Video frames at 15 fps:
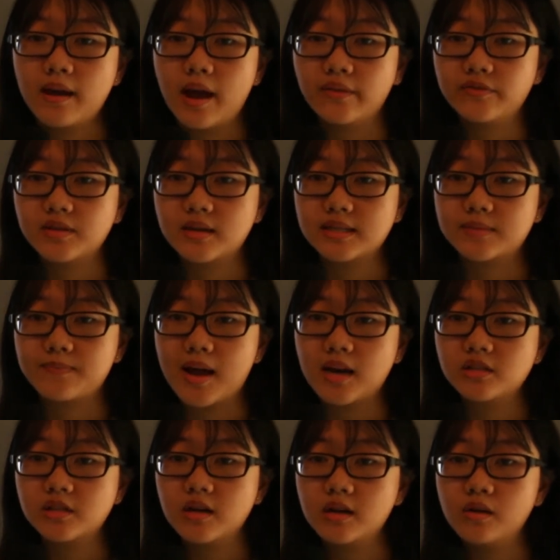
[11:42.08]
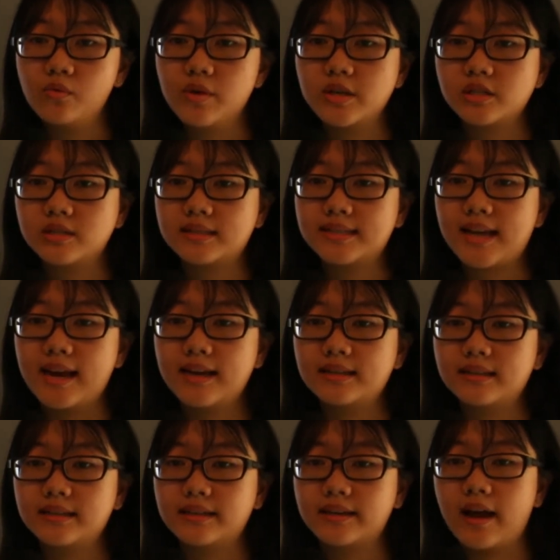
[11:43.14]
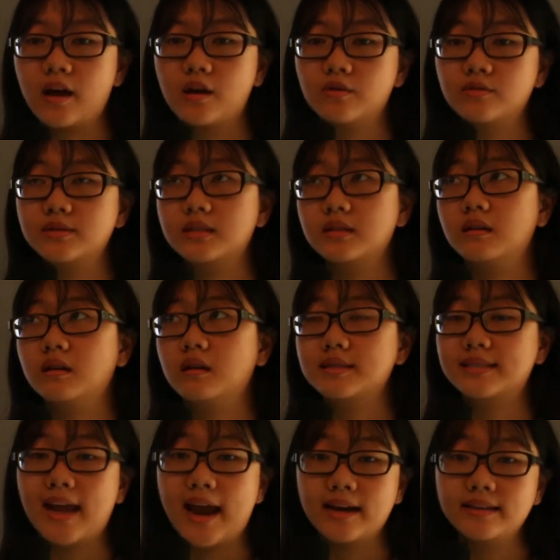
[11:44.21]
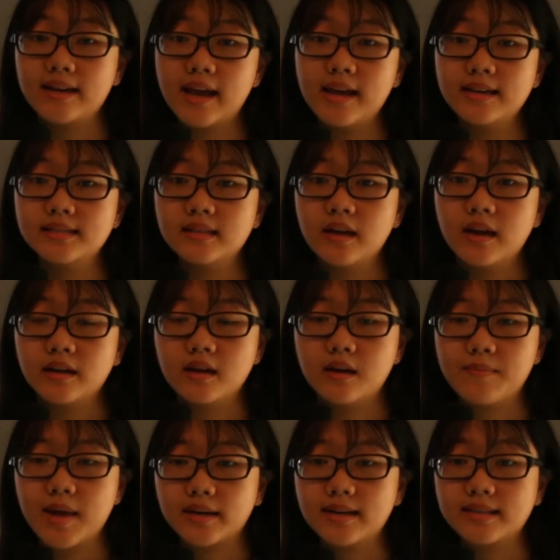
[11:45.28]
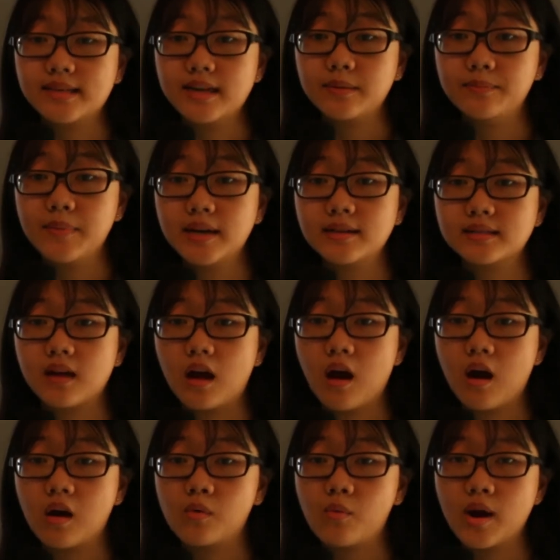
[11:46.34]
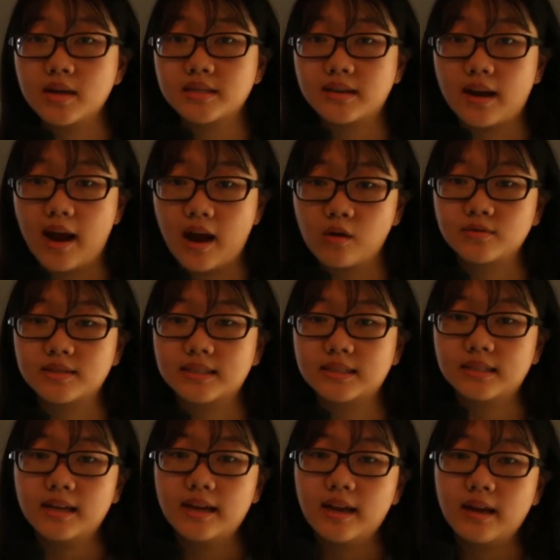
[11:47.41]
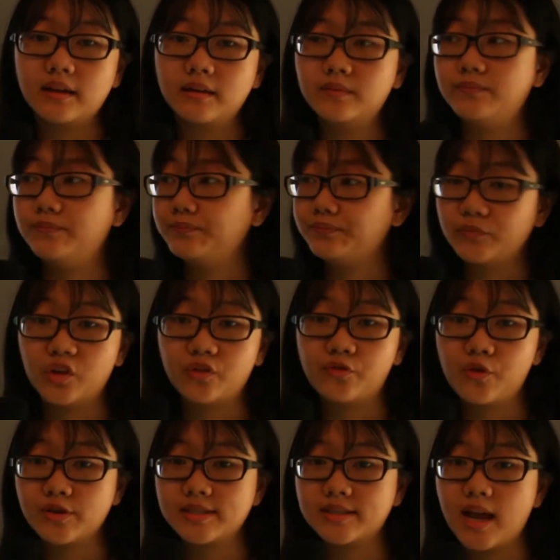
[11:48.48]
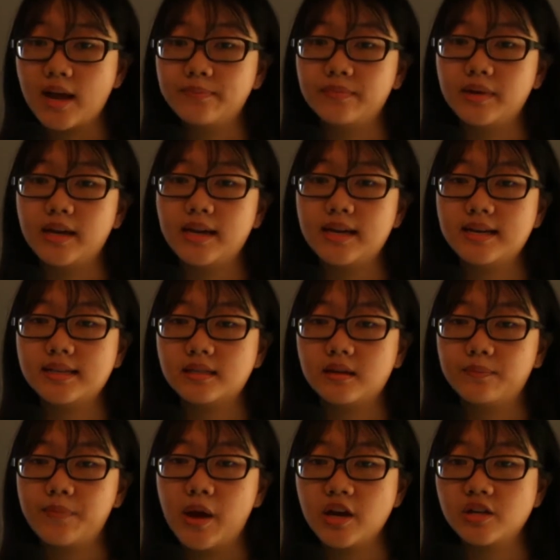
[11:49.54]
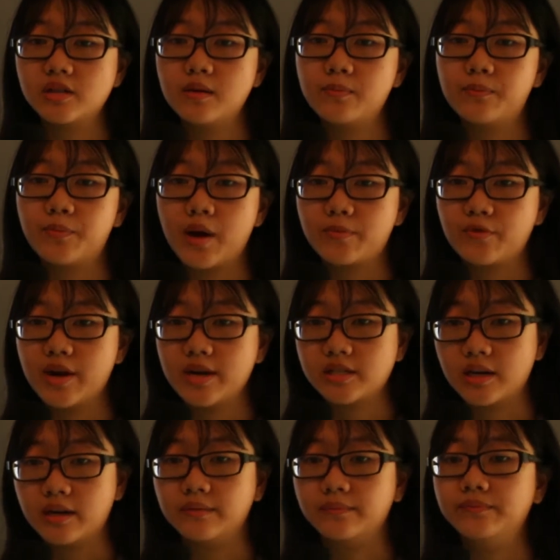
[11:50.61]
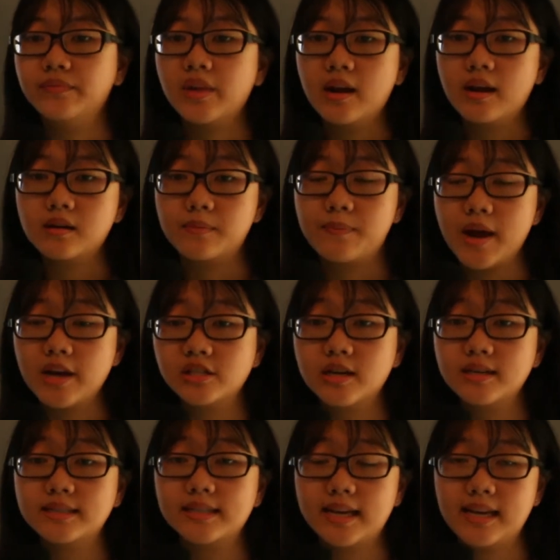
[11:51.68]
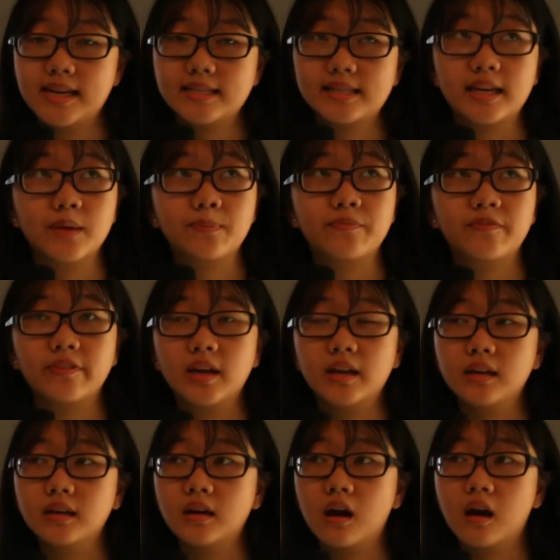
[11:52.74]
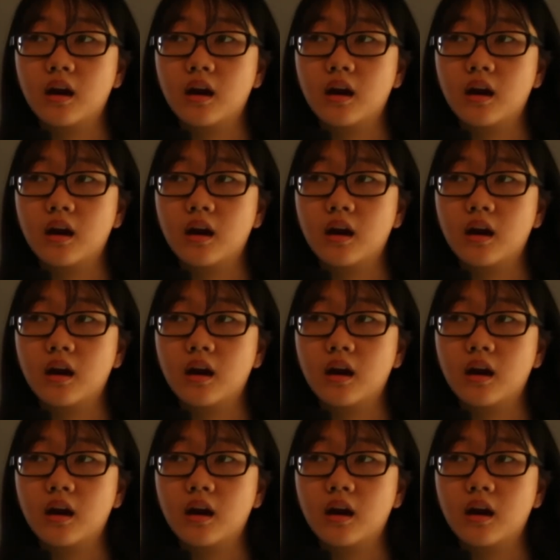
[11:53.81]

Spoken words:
After expansion, which takes out 10 days, the magnetic bits are washed out. The fourth step is patient preparation. The patient is given